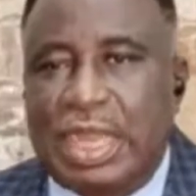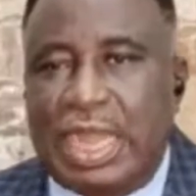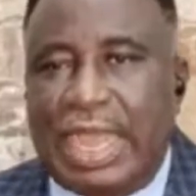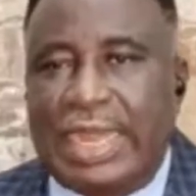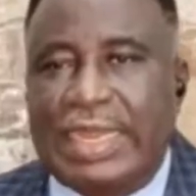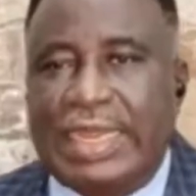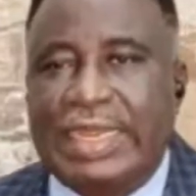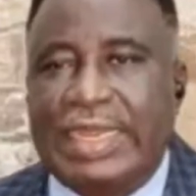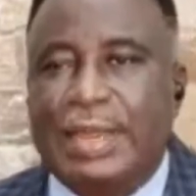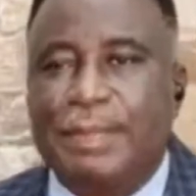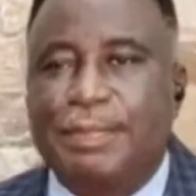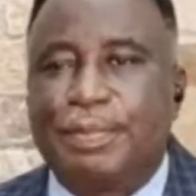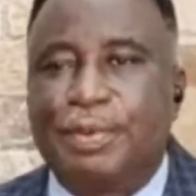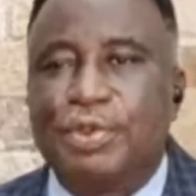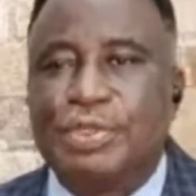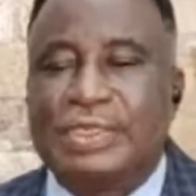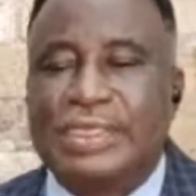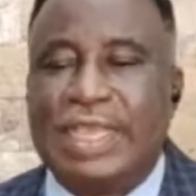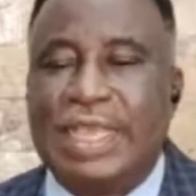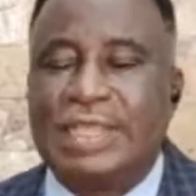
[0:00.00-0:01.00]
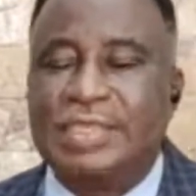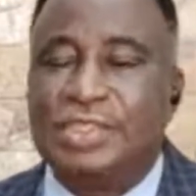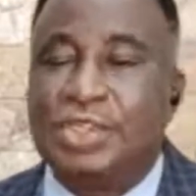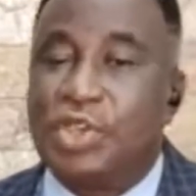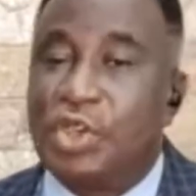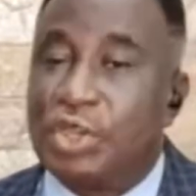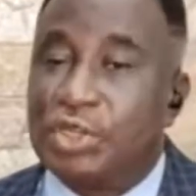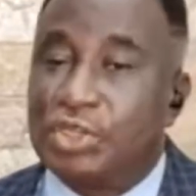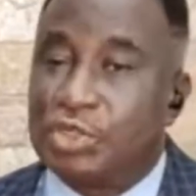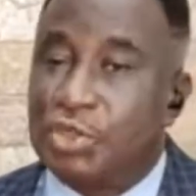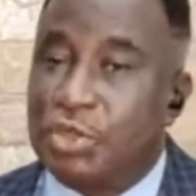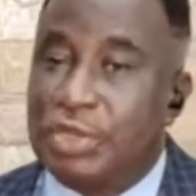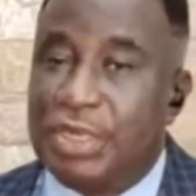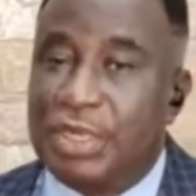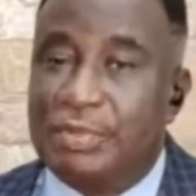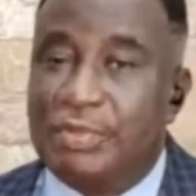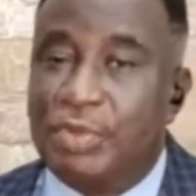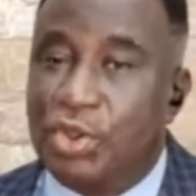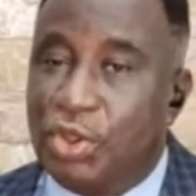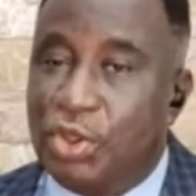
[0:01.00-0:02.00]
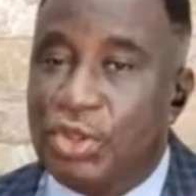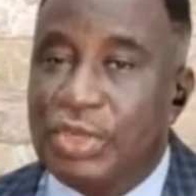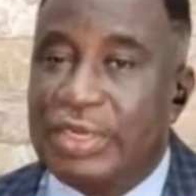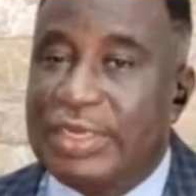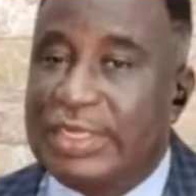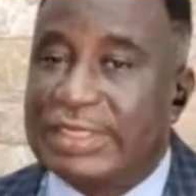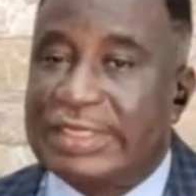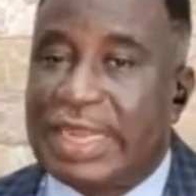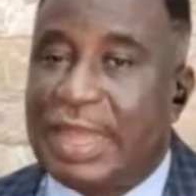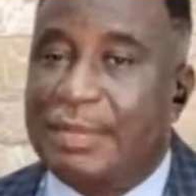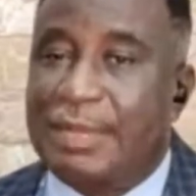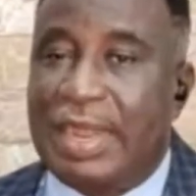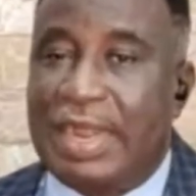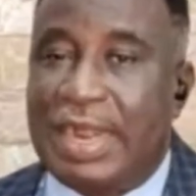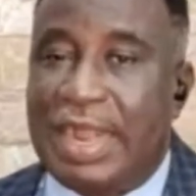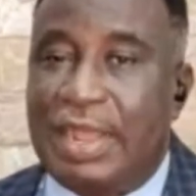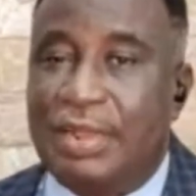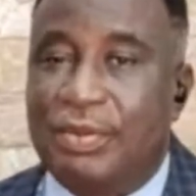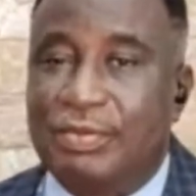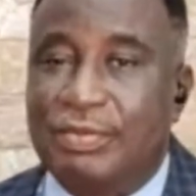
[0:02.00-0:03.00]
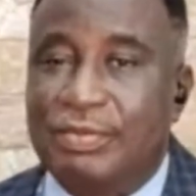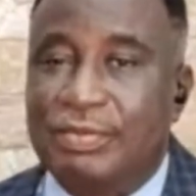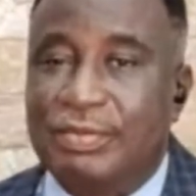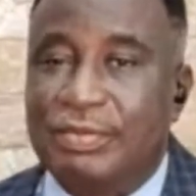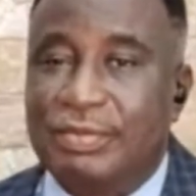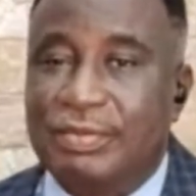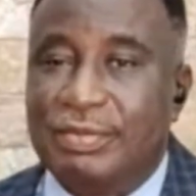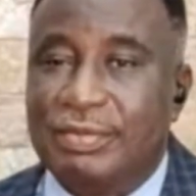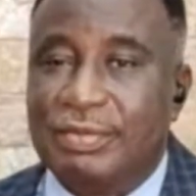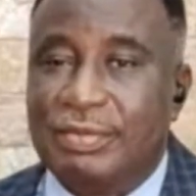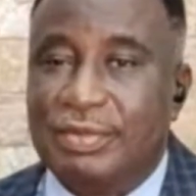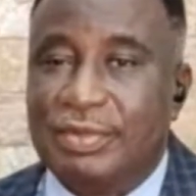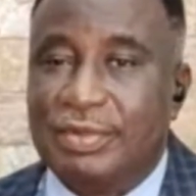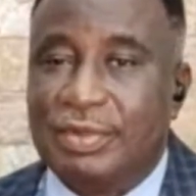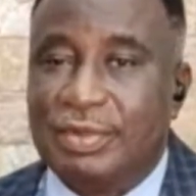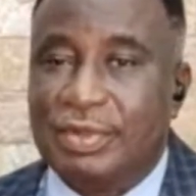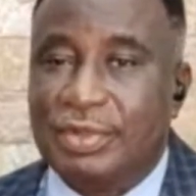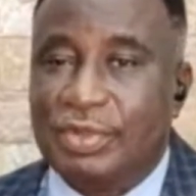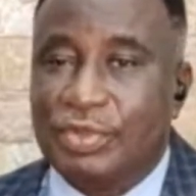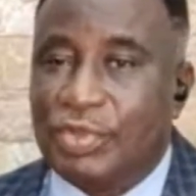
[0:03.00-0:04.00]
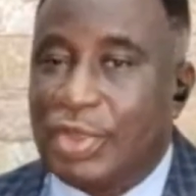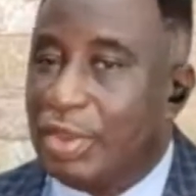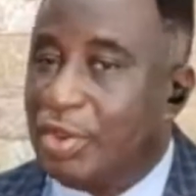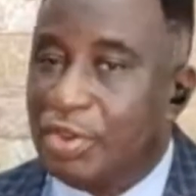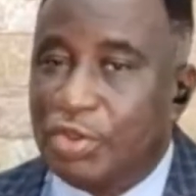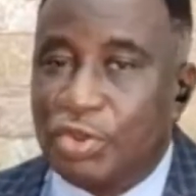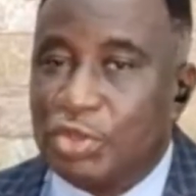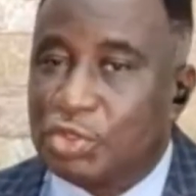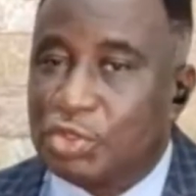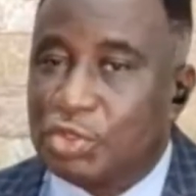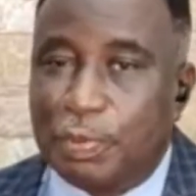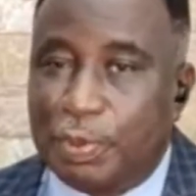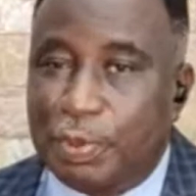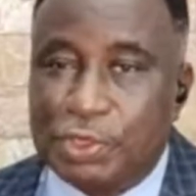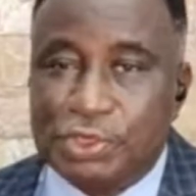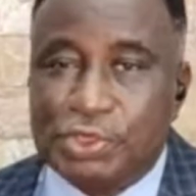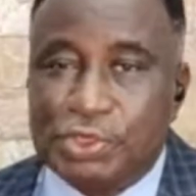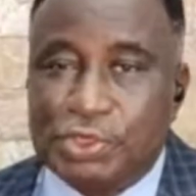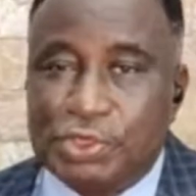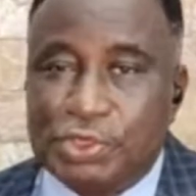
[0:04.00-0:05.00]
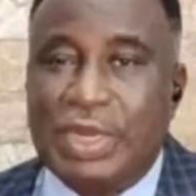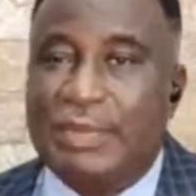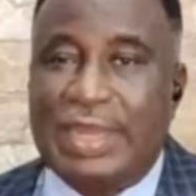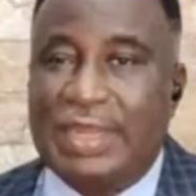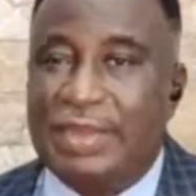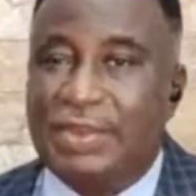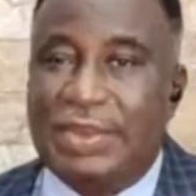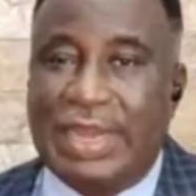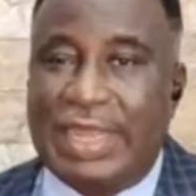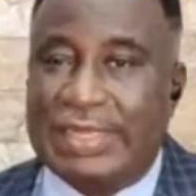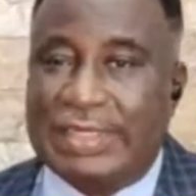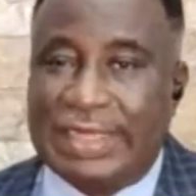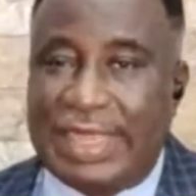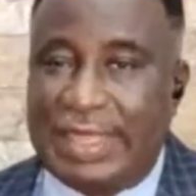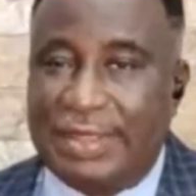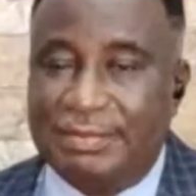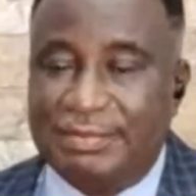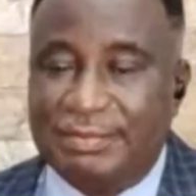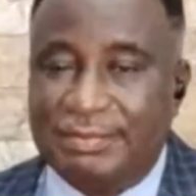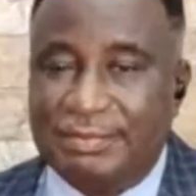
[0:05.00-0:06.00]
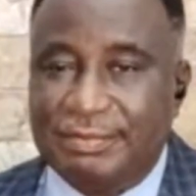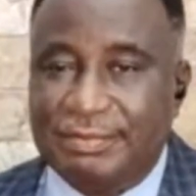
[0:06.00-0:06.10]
And in the process, God told him, no, this time around, you are not going to pursue them like the other time.